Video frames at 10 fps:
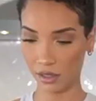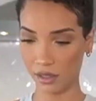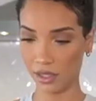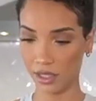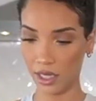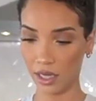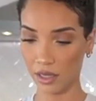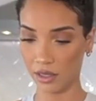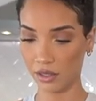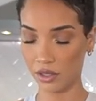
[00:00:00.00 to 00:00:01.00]
Let's see,
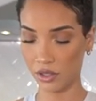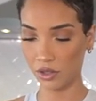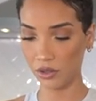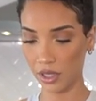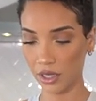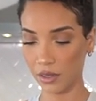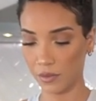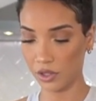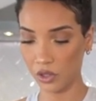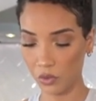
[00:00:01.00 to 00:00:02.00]
2
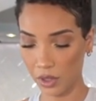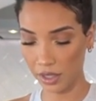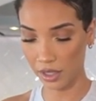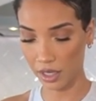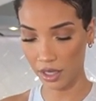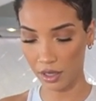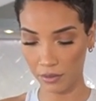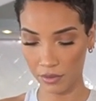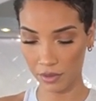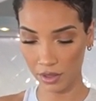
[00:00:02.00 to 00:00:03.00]
cups to 1 cup.